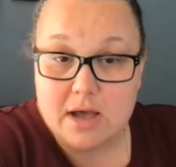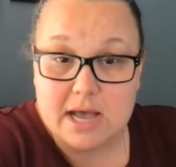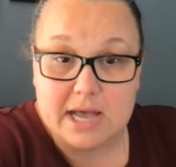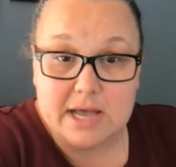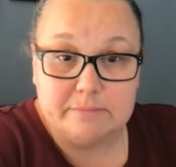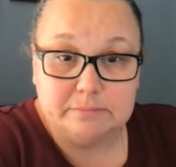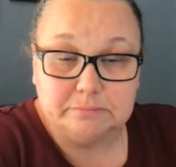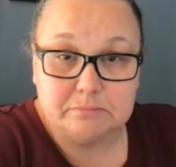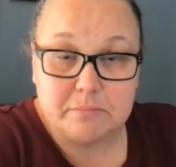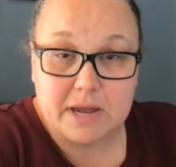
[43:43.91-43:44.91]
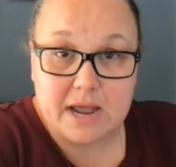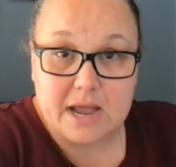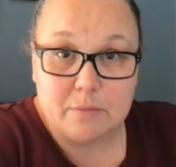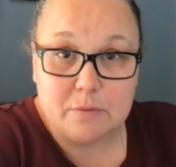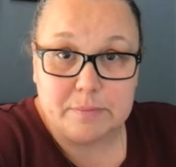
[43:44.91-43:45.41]
Um, but
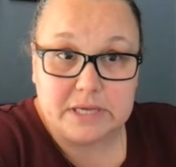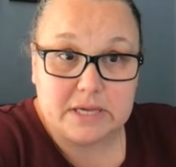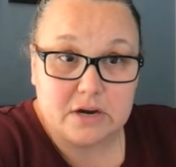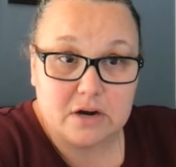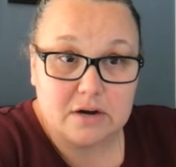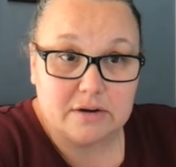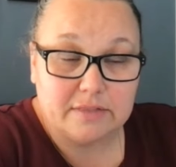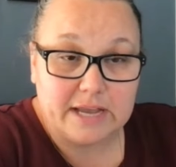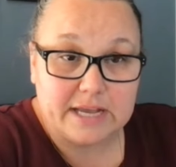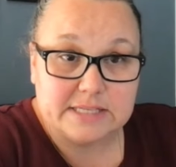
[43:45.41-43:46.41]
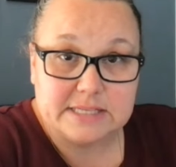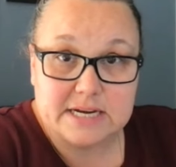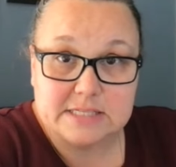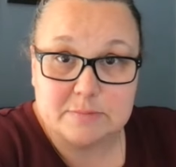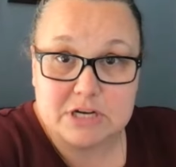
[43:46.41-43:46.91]
I will be here, like I
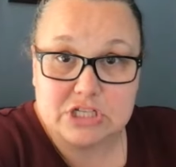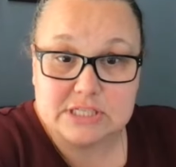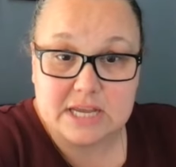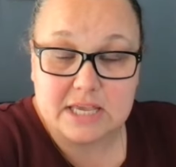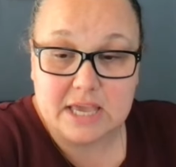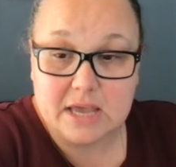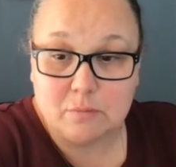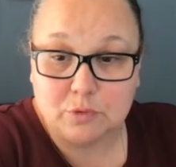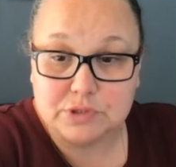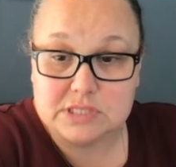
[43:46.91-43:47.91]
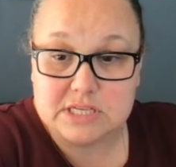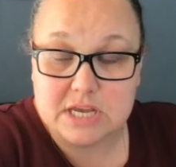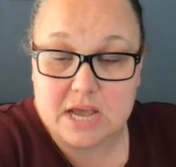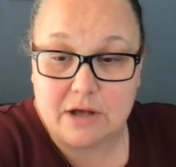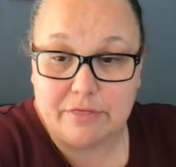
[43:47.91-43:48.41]
said, as much as I can. We'll
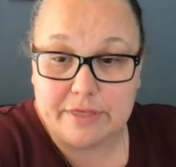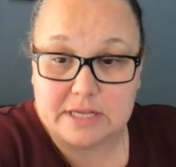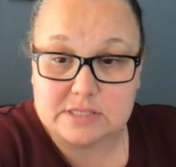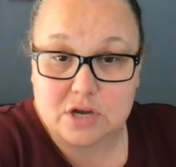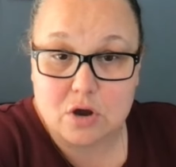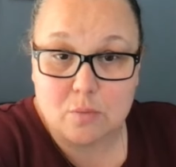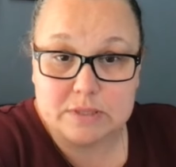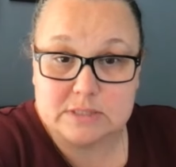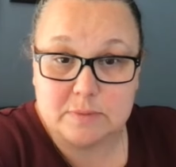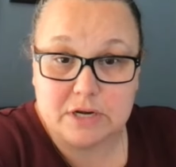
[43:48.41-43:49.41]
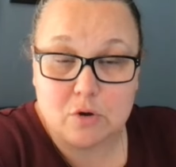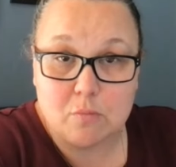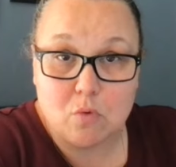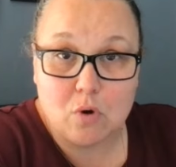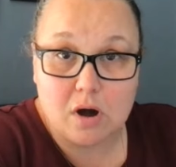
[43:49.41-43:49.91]
see how things go once we know
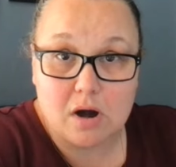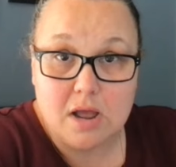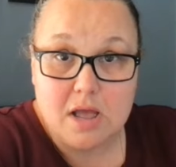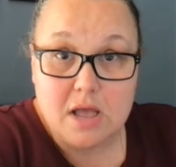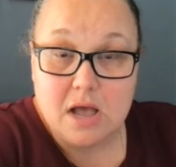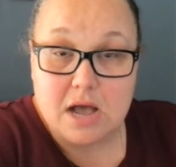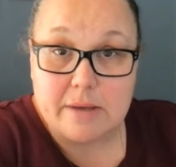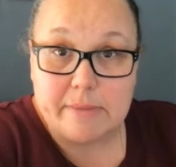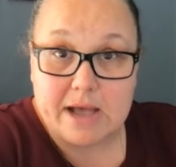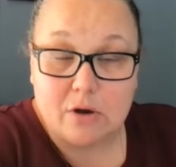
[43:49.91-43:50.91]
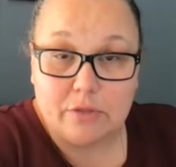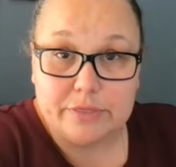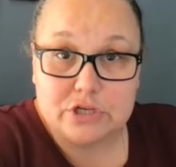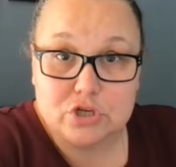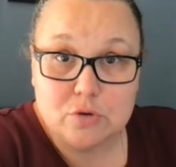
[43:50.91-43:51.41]
more
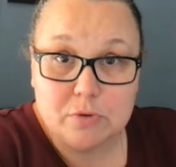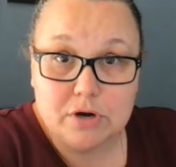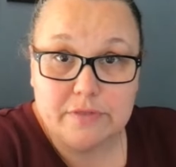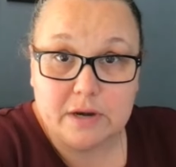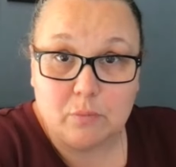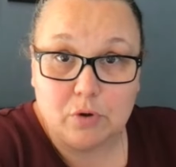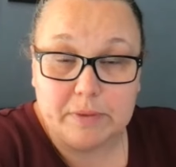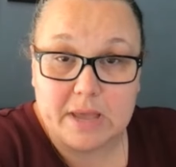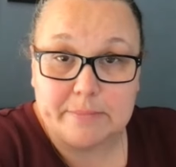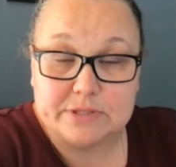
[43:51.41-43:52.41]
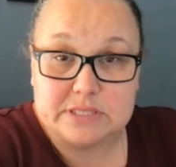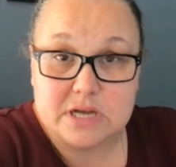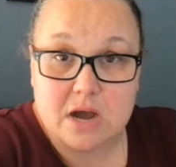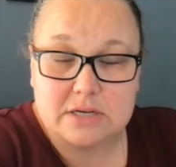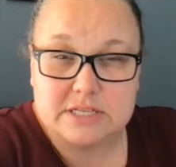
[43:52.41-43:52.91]
about the tumor, then we'll be able to
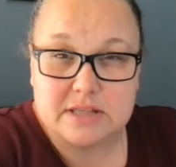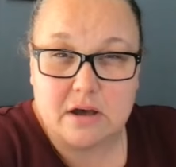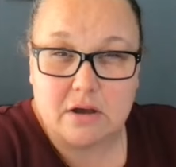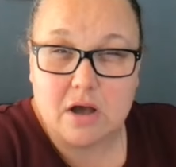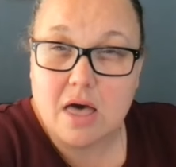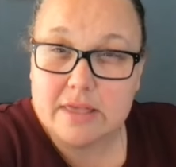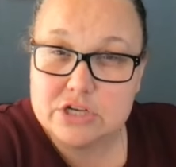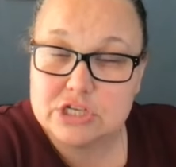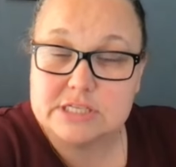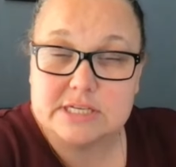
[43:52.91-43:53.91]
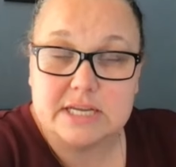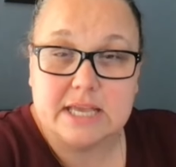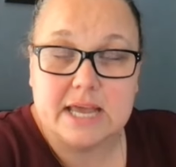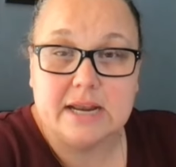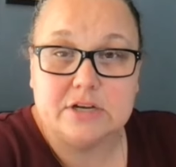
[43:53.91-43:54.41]
talk to the oncologist
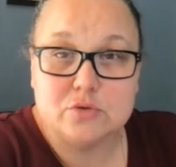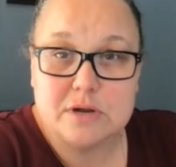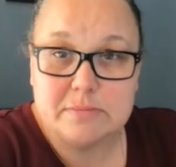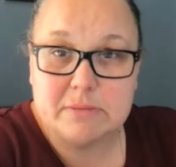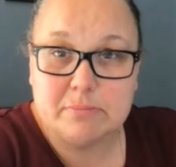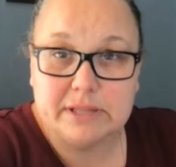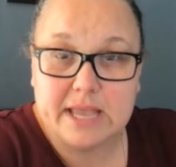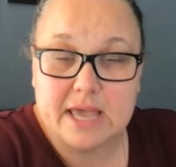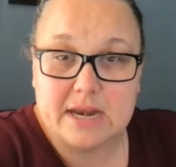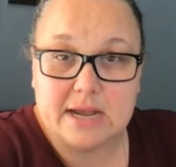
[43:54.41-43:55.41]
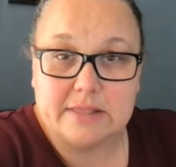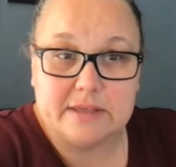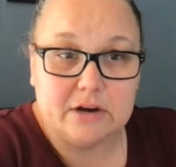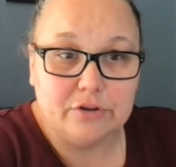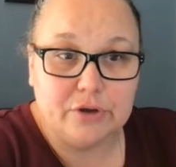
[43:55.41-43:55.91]
and get a treatment plan.
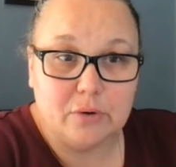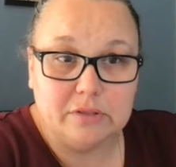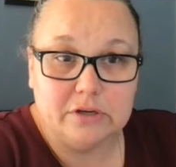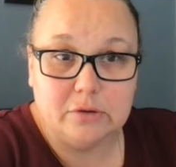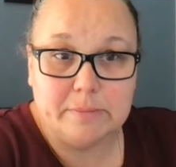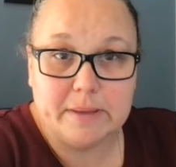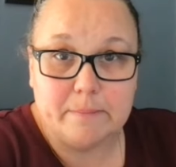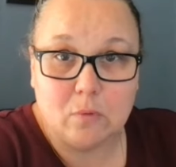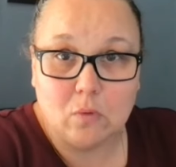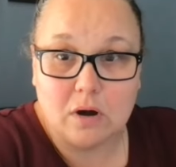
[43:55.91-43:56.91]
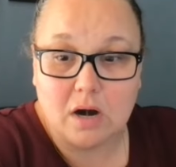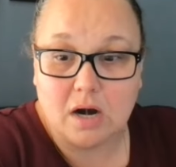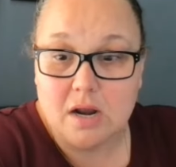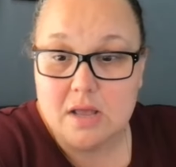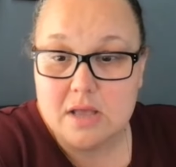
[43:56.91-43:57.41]
And then I'll know a little bit
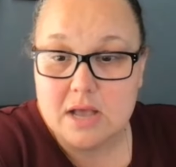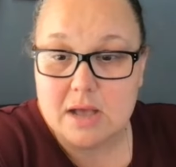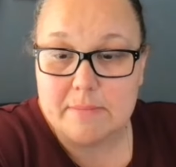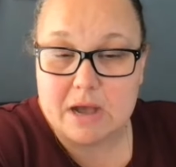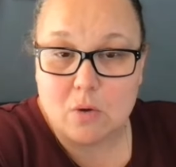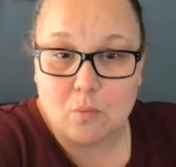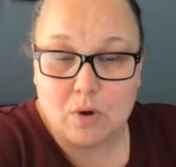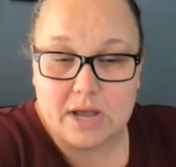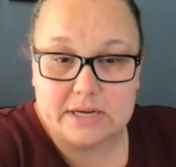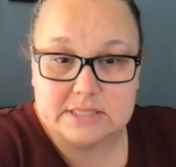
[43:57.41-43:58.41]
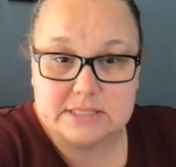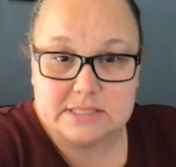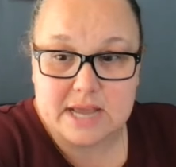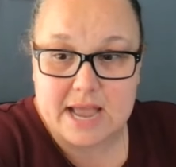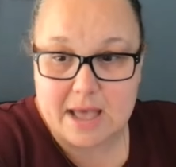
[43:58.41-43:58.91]
more about
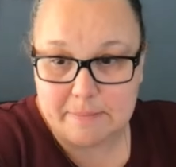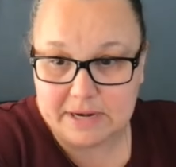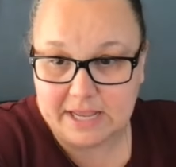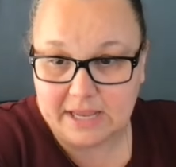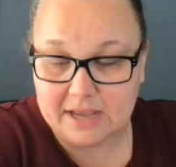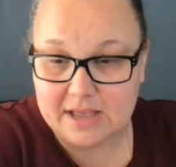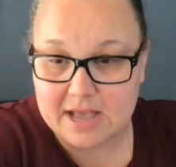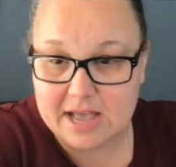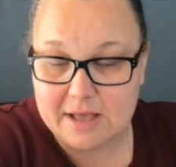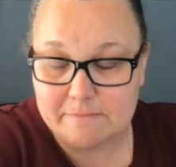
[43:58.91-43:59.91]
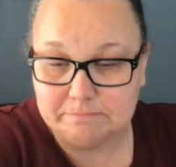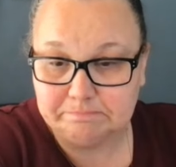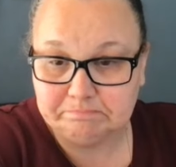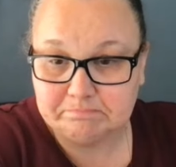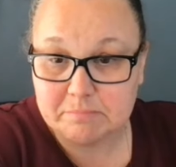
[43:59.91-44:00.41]
what's happening.
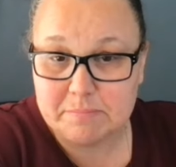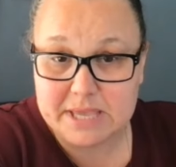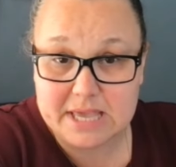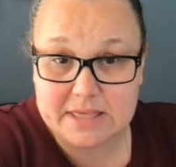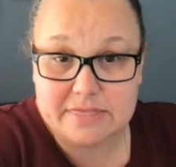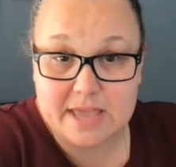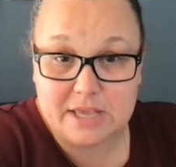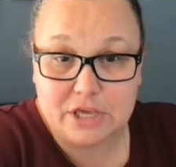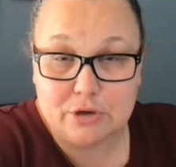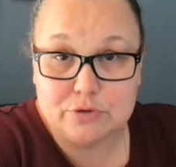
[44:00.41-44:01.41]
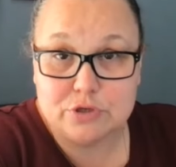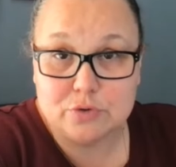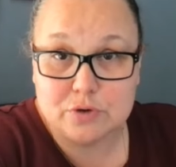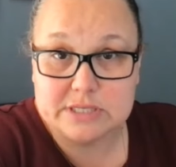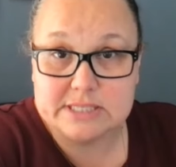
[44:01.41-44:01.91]
Um, big thank you
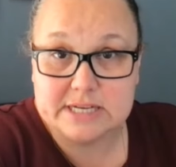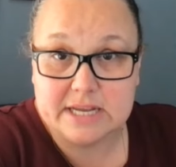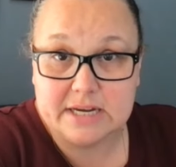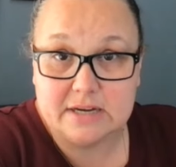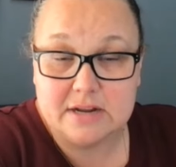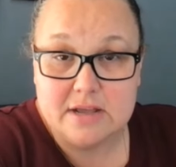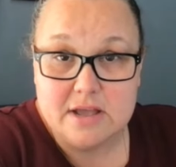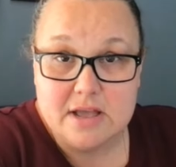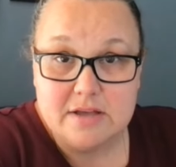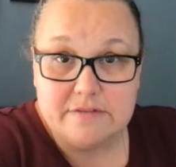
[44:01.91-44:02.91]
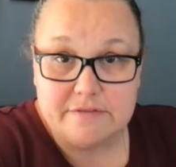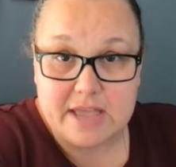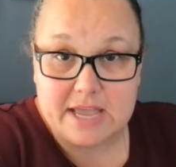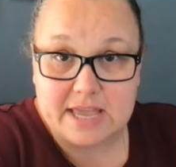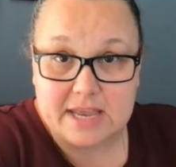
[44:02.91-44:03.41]
to Kristen
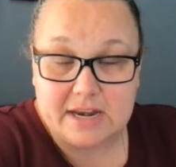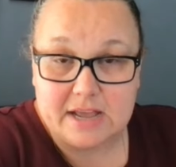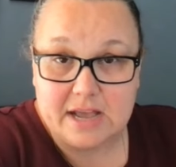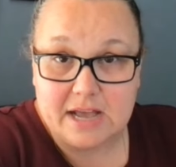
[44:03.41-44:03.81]
Fagan.